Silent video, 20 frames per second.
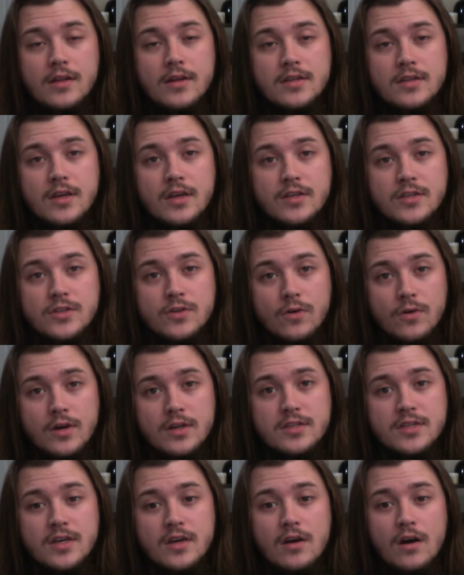that Kisora
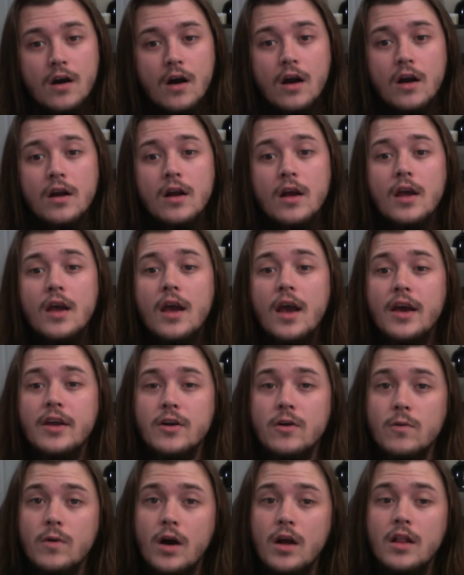Tagar and
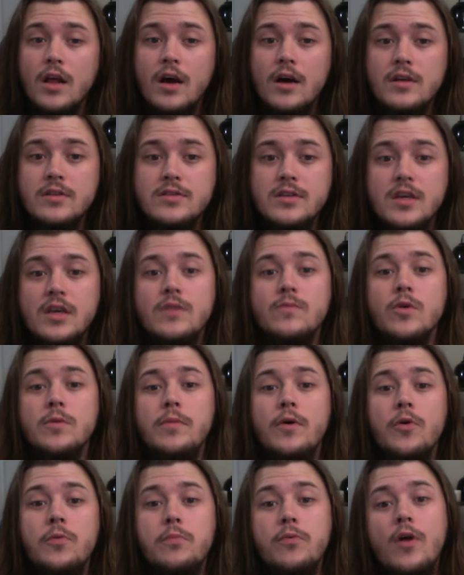Arala Aldine were
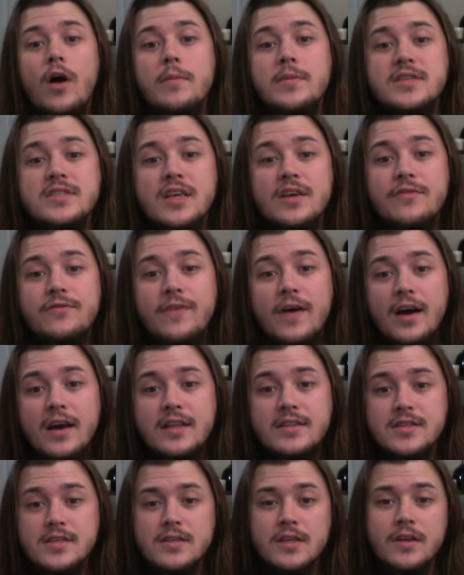both promising
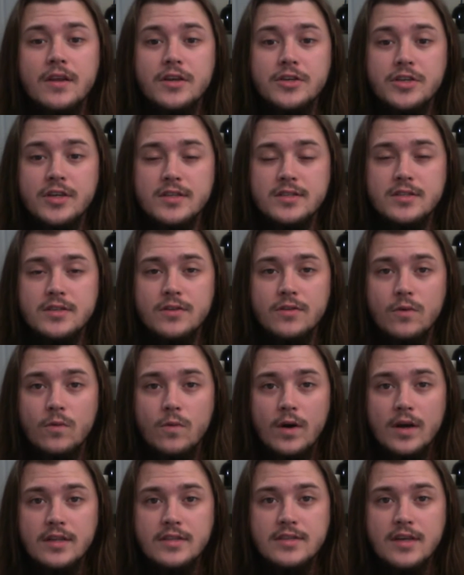finds as initiates to the
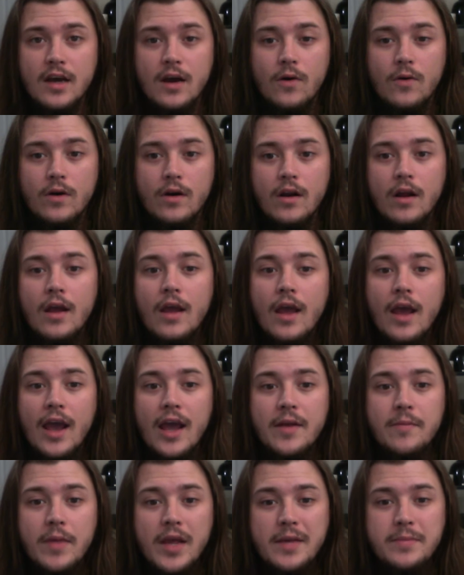White Tower,
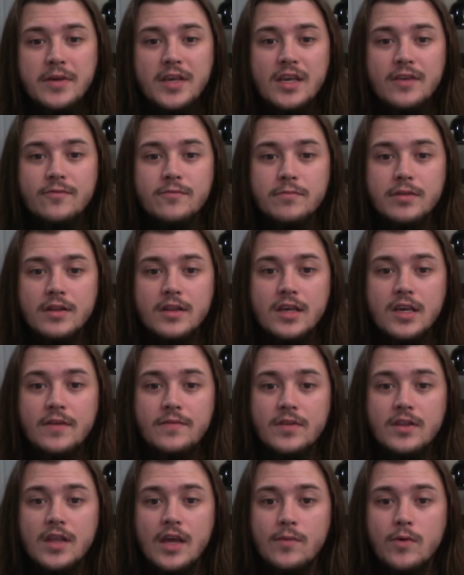and maybe even
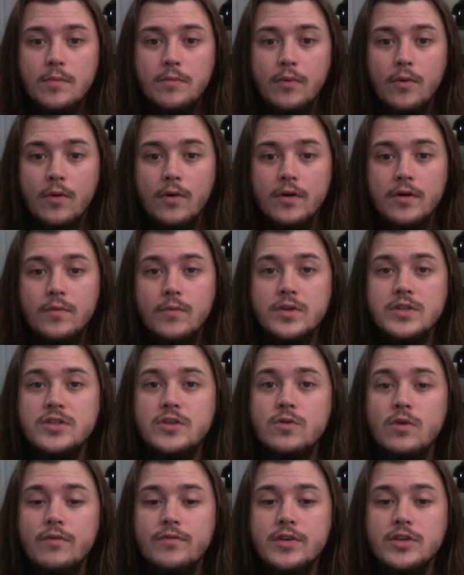believed that they were born with
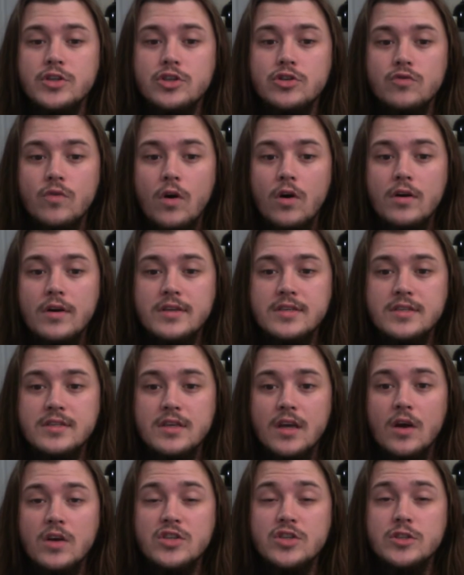two of the strongest
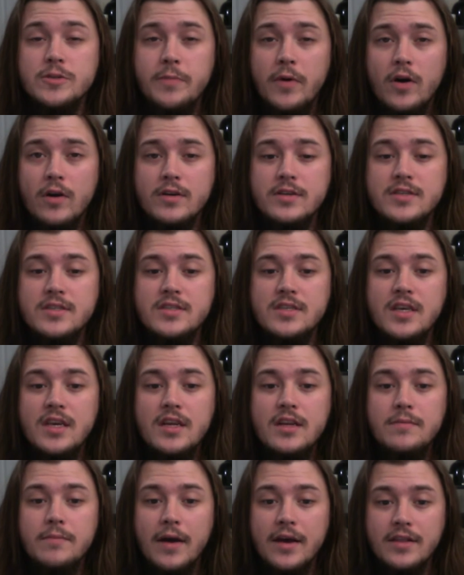sparks
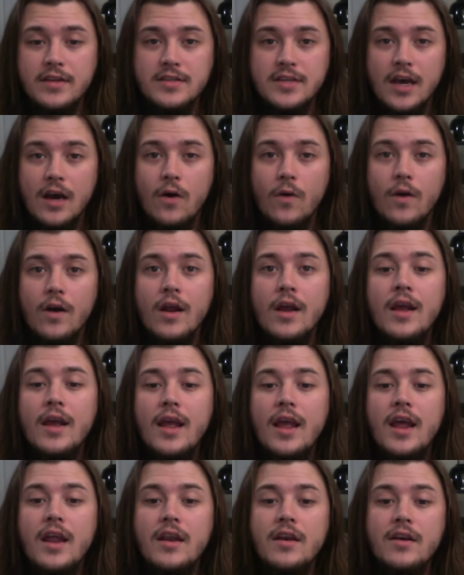seen by the tower
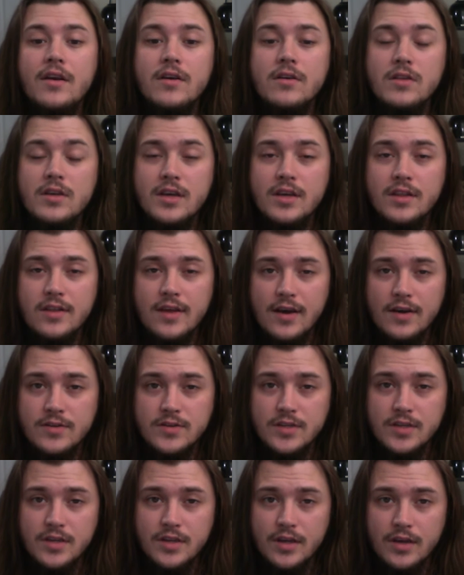in nearly
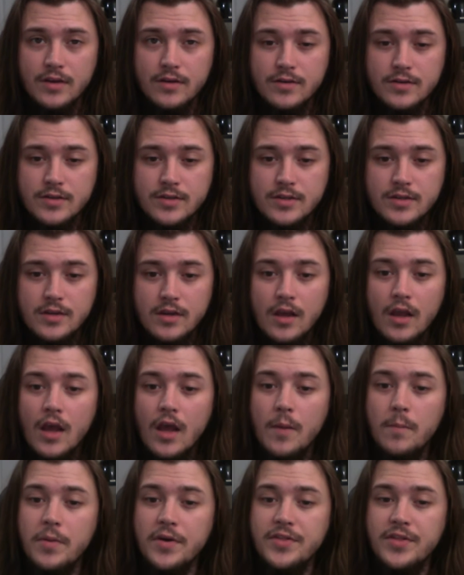1,000 years.
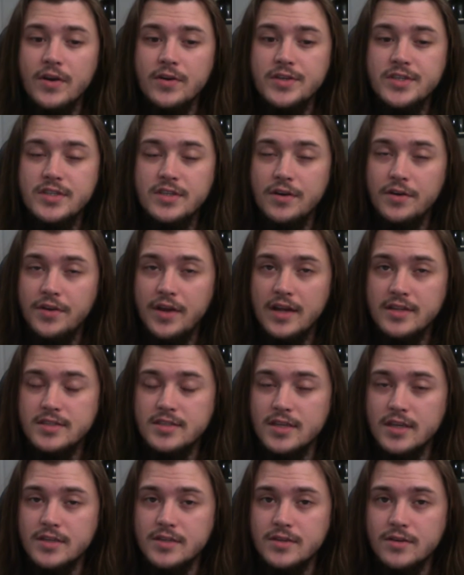But they're still not
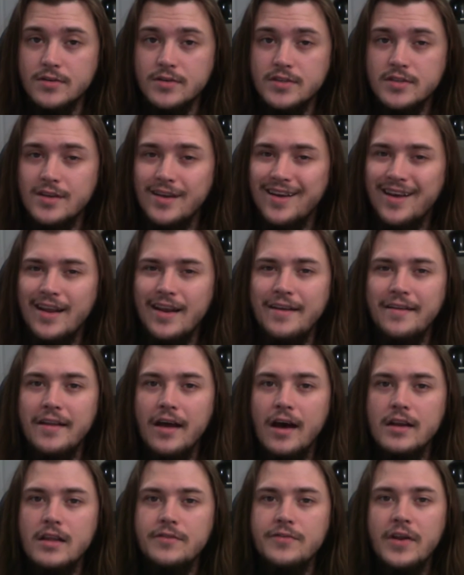sisters,
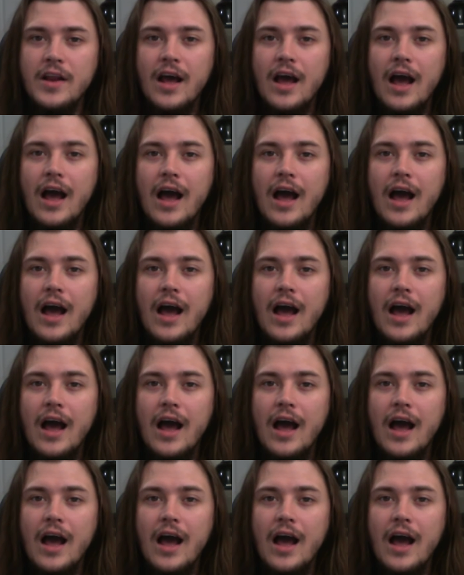not even